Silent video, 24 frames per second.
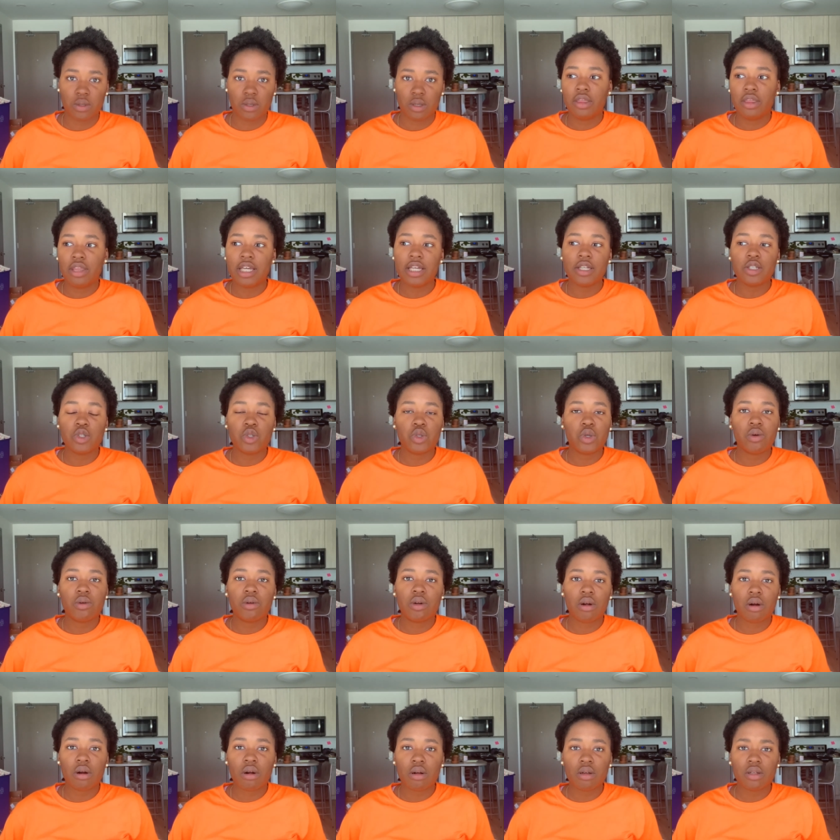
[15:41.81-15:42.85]
These two
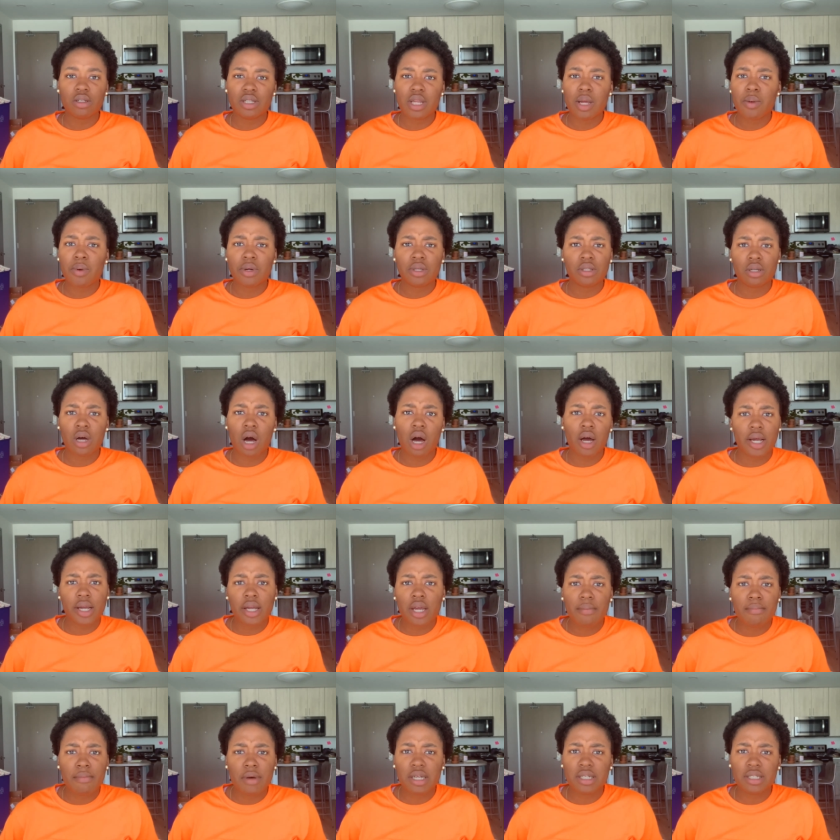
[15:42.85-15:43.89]
girls, they were talking
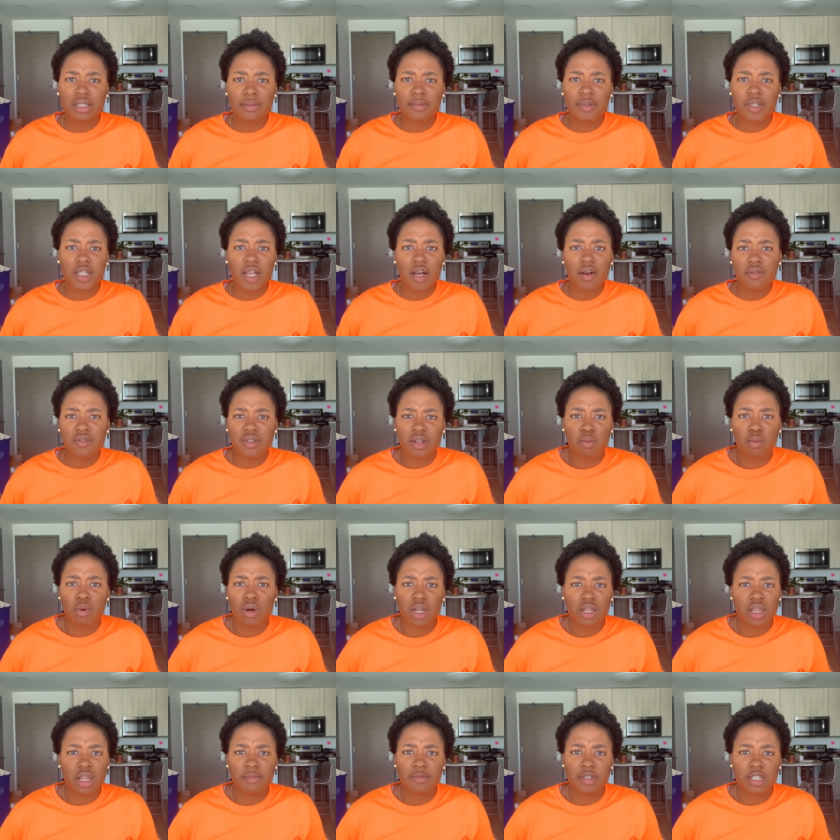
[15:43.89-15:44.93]
amongst themselves and one
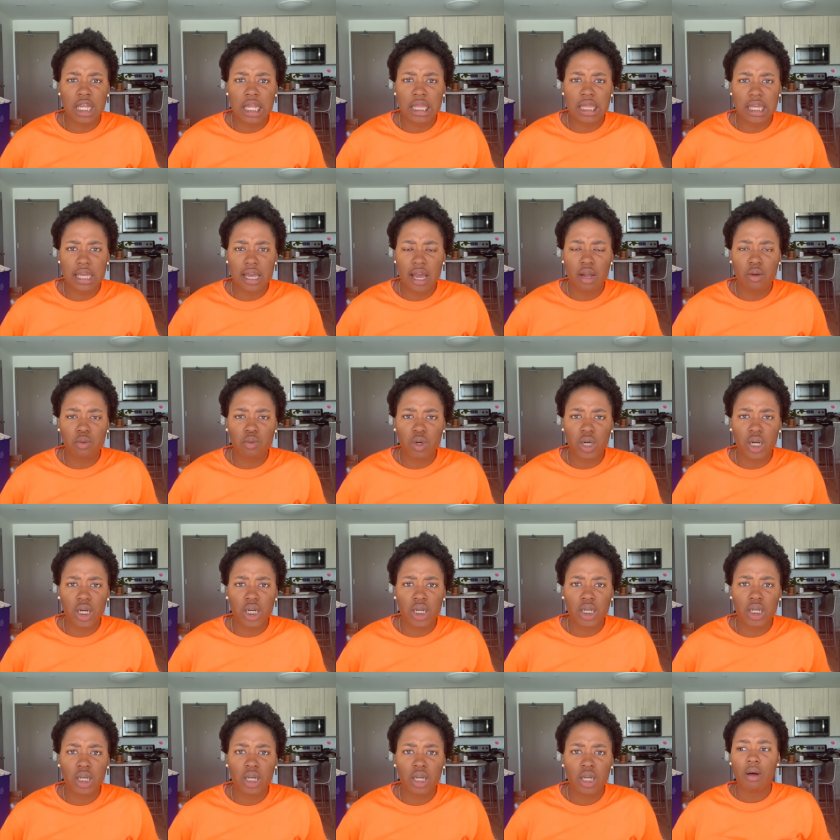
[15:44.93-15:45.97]
of them said the
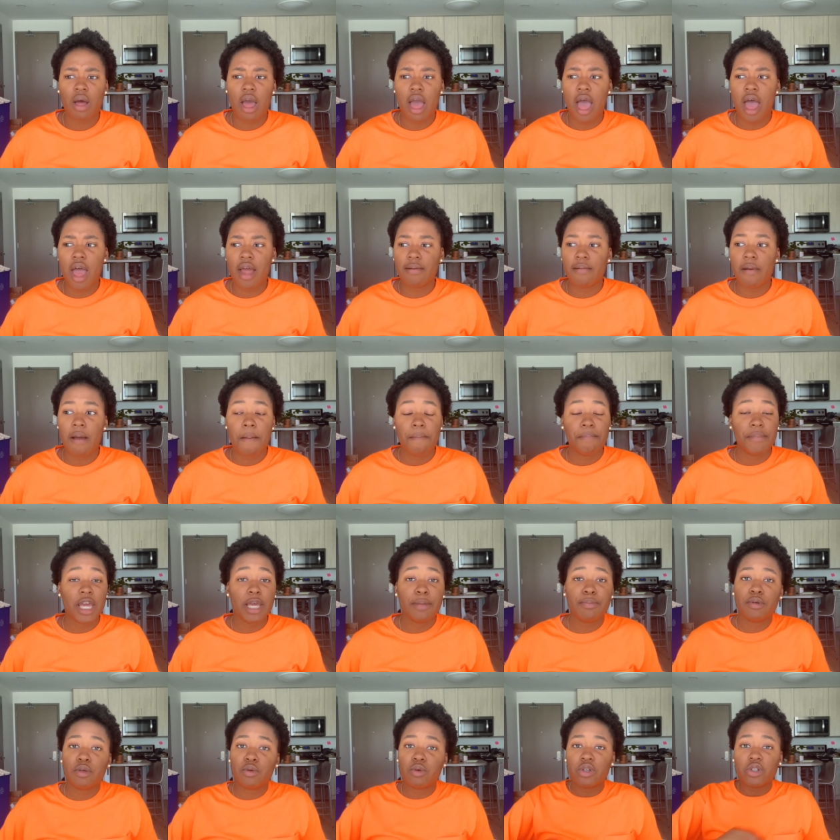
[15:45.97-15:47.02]
N-word, and
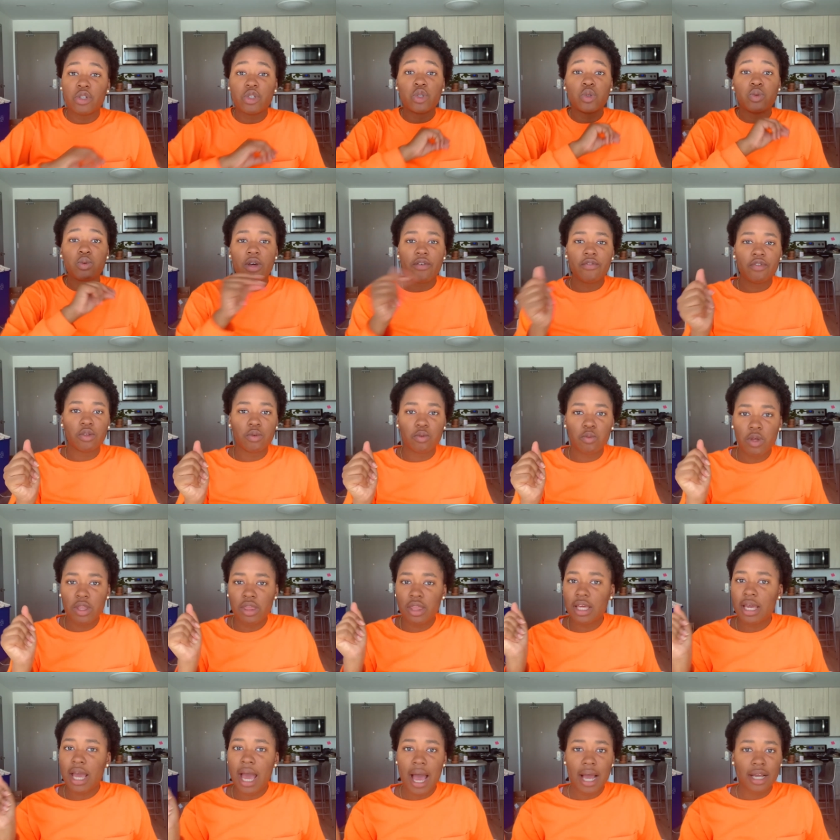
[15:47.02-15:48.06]
people were swift with
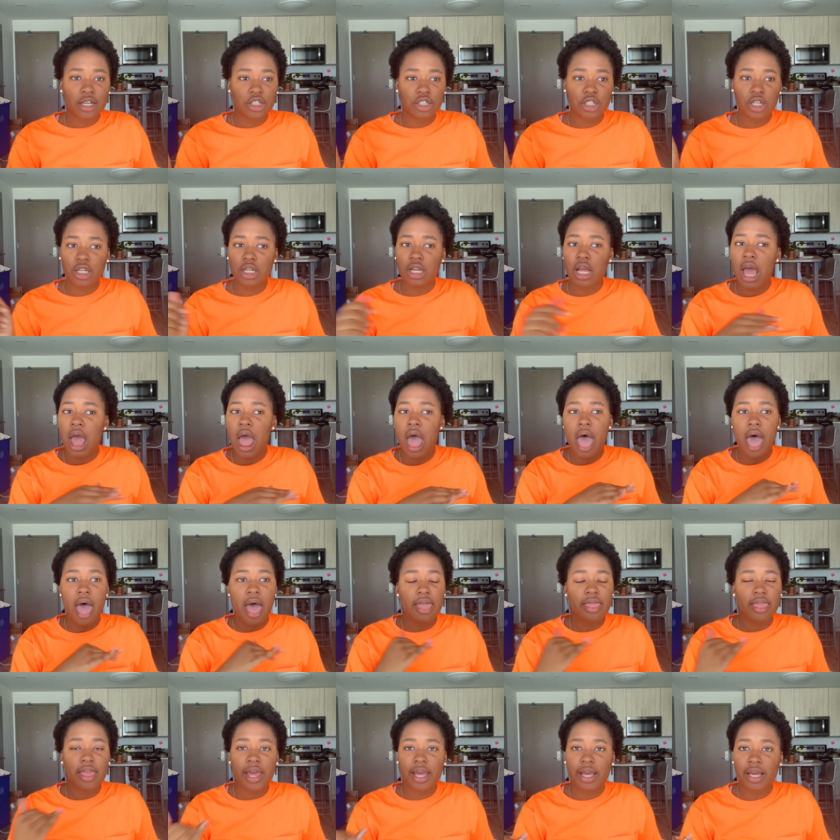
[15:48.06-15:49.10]
the action
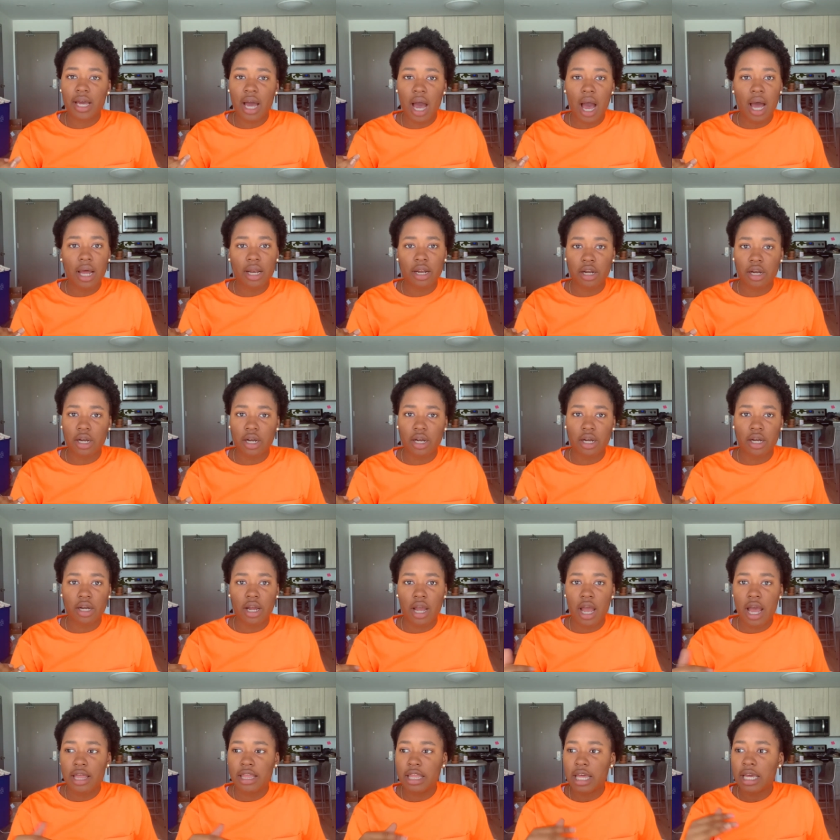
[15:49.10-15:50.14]
and they got her
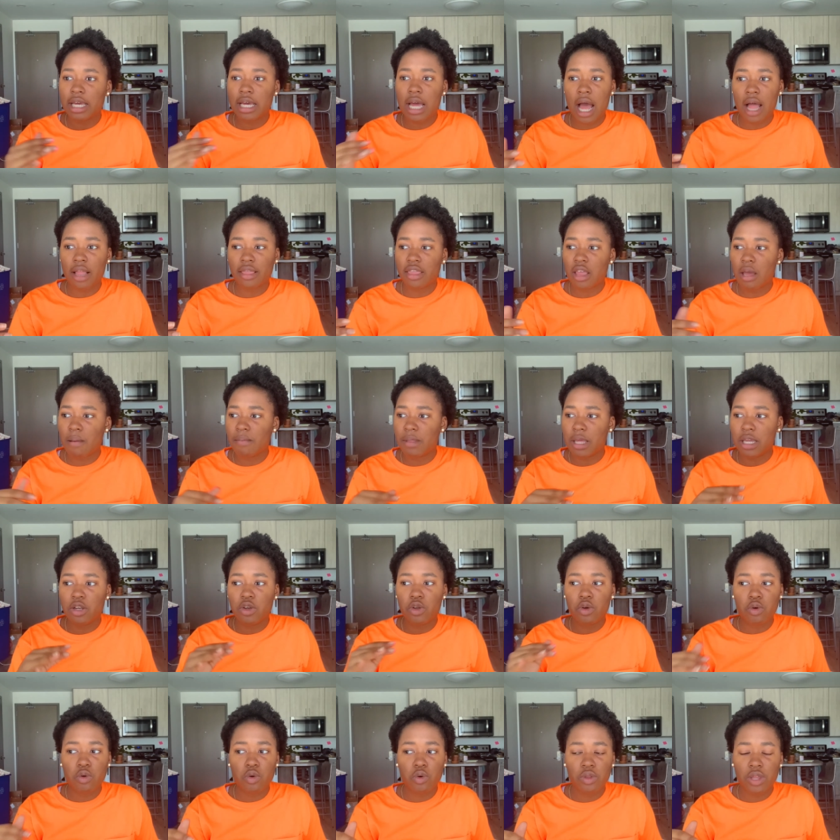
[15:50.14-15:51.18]
and they got them. They
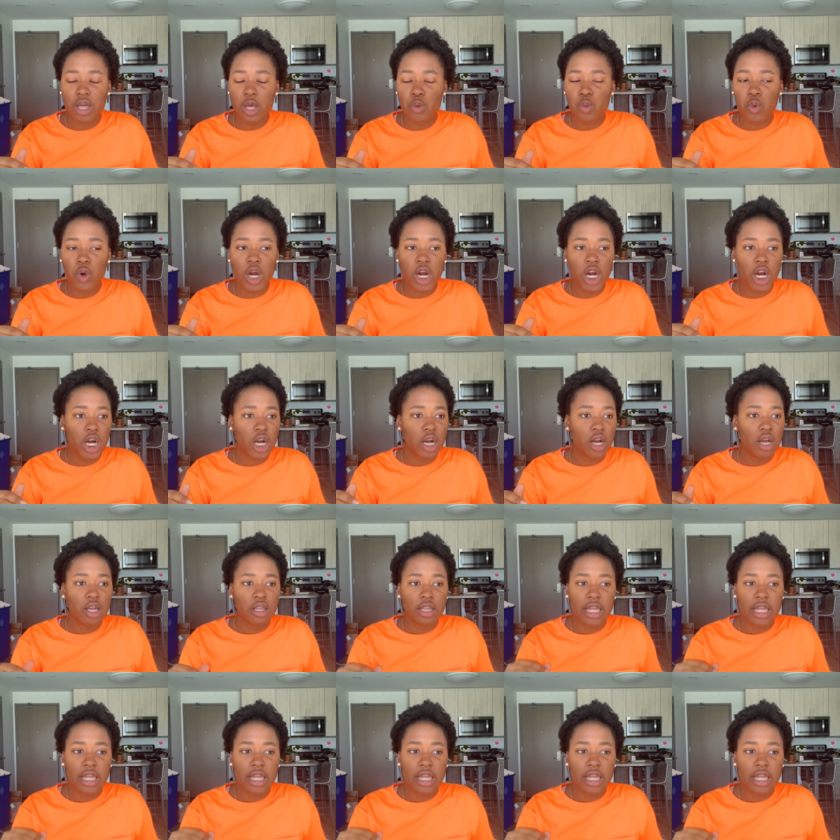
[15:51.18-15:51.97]
knew who they were.